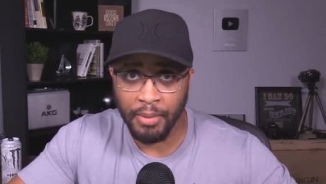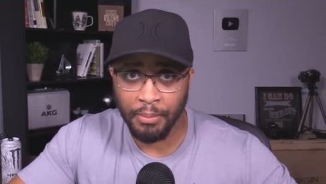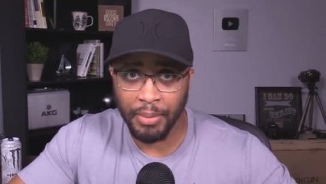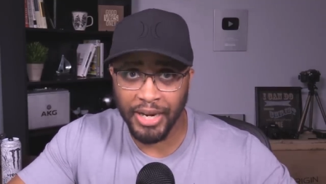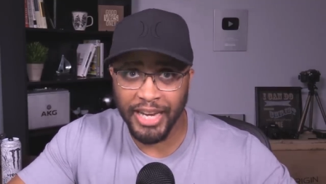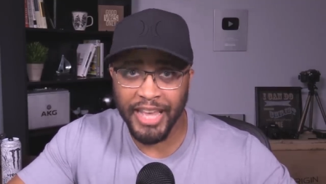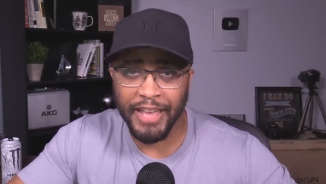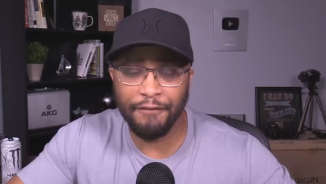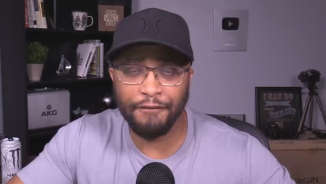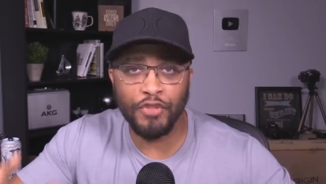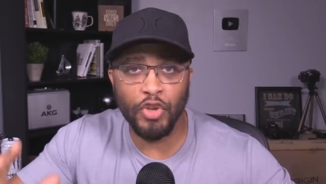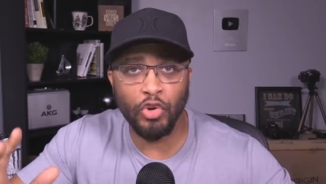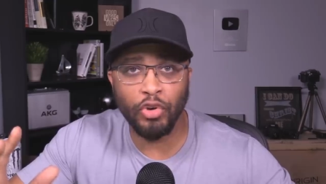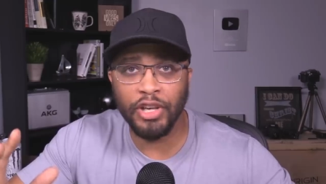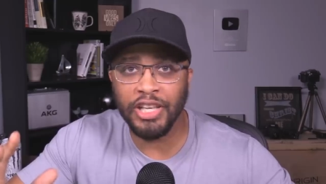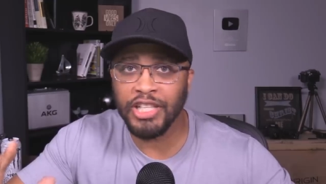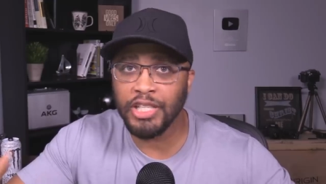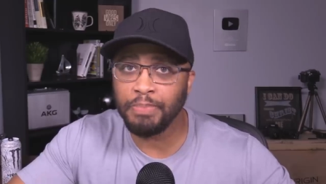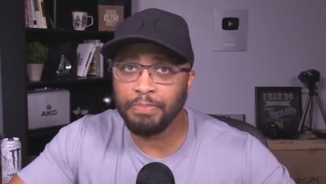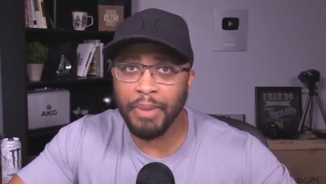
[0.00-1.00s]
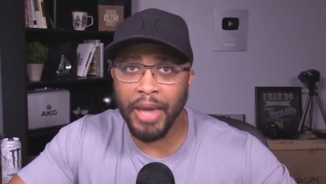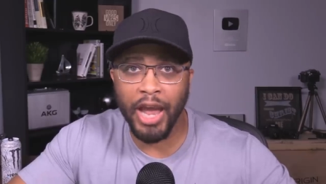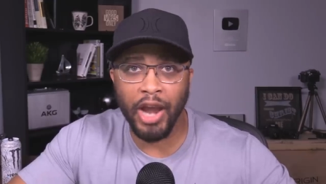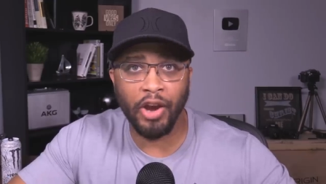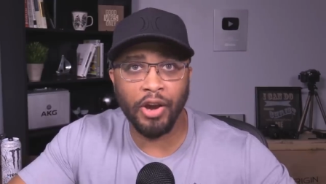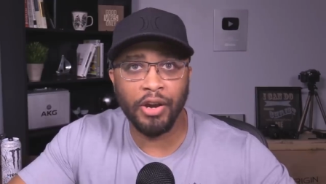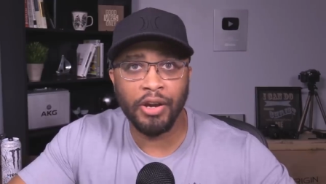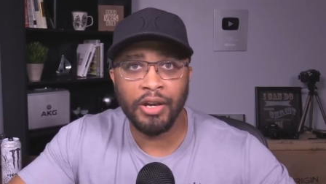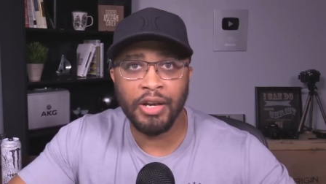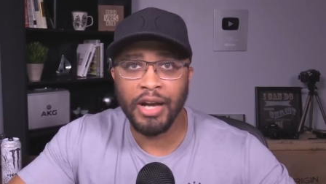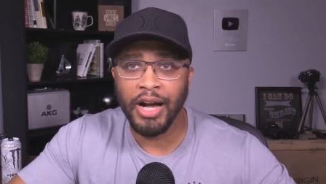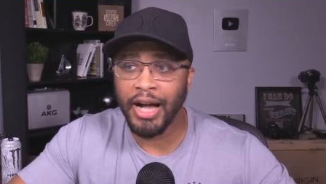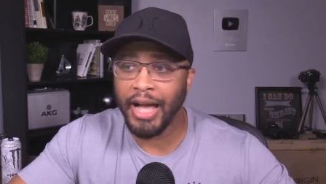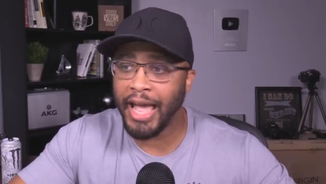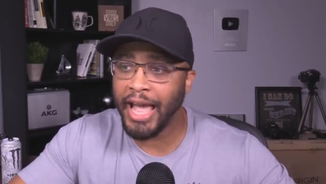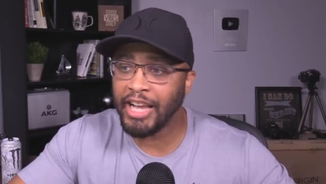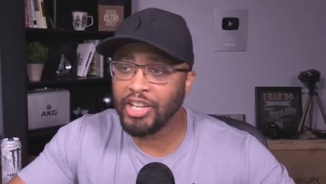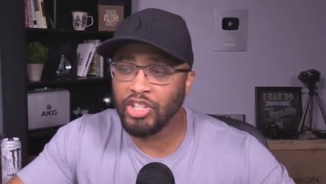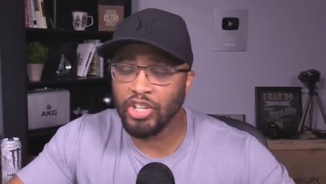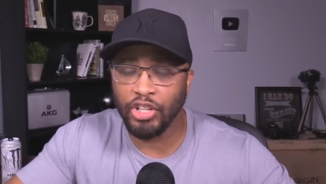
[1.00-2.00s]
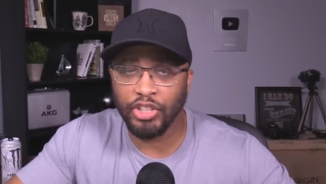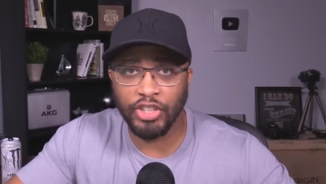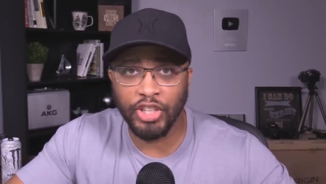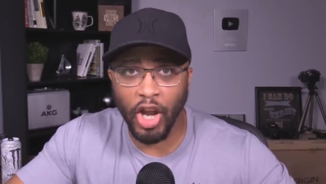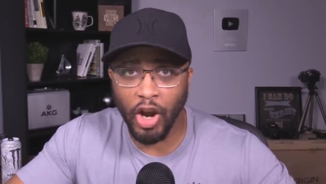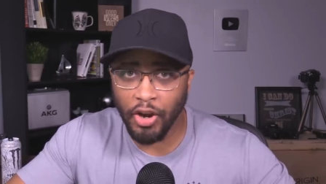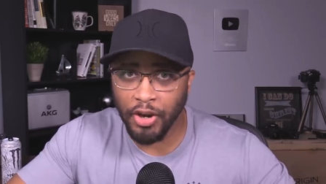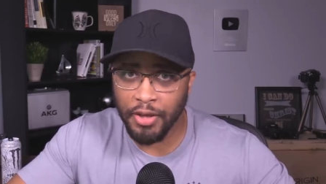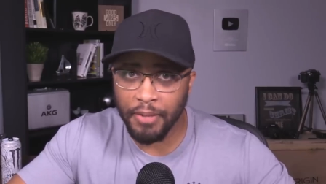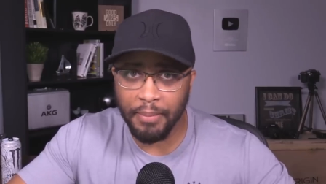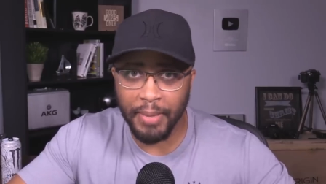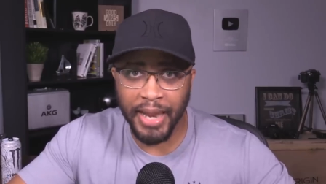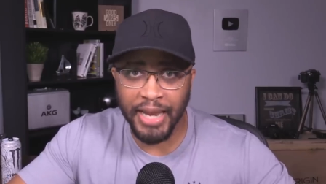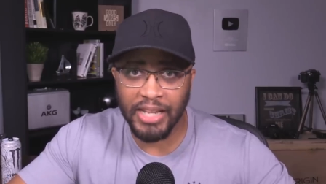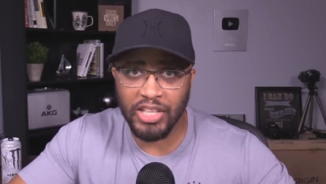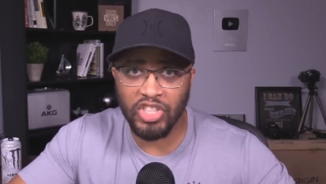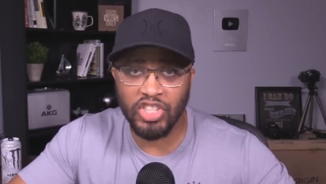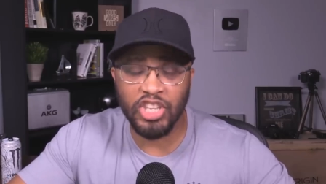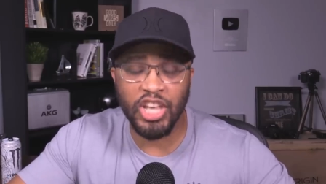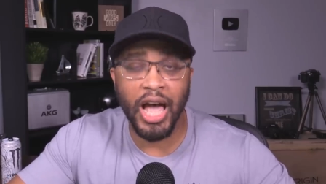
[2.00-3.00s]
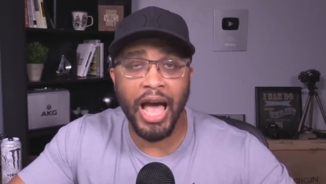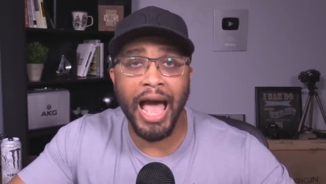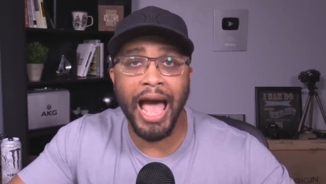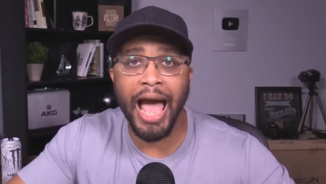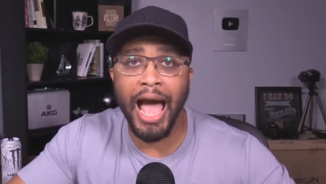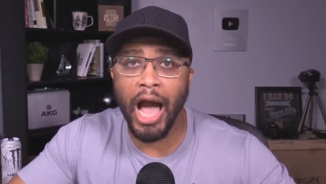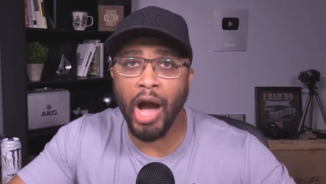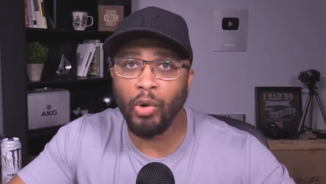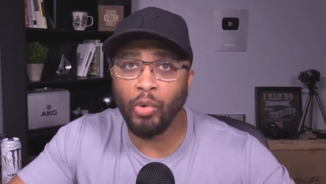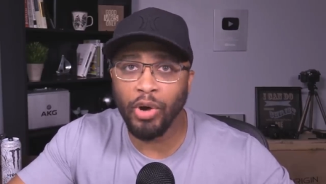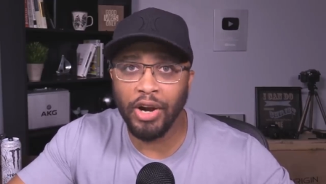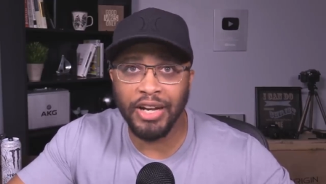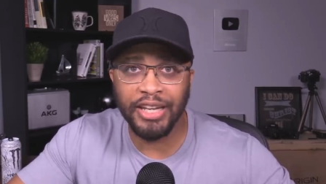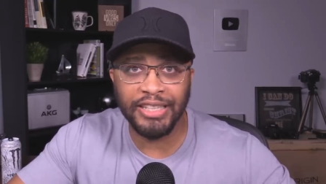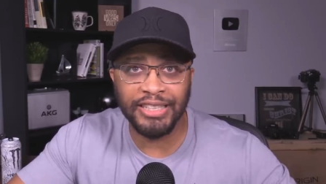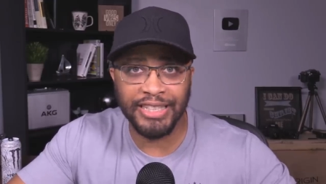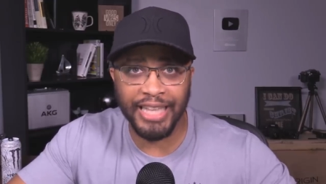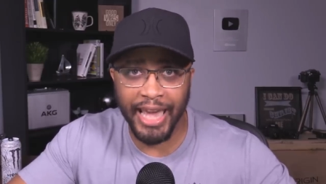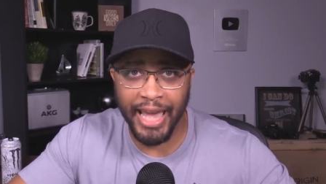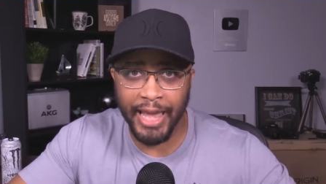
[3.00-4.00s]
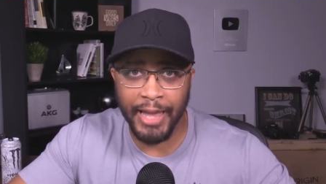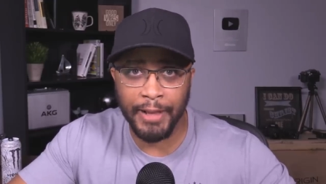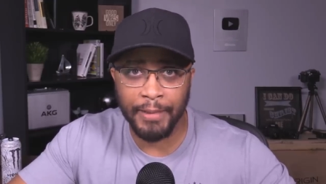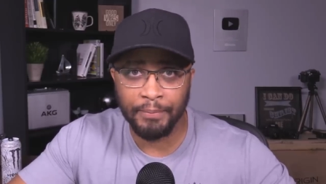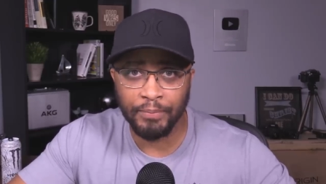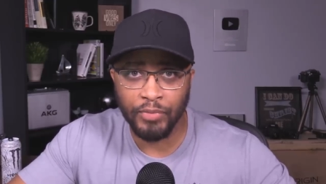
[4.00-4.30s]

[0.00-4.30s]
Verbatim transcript: But if you can spare an extra 30 minutes to an hour a day,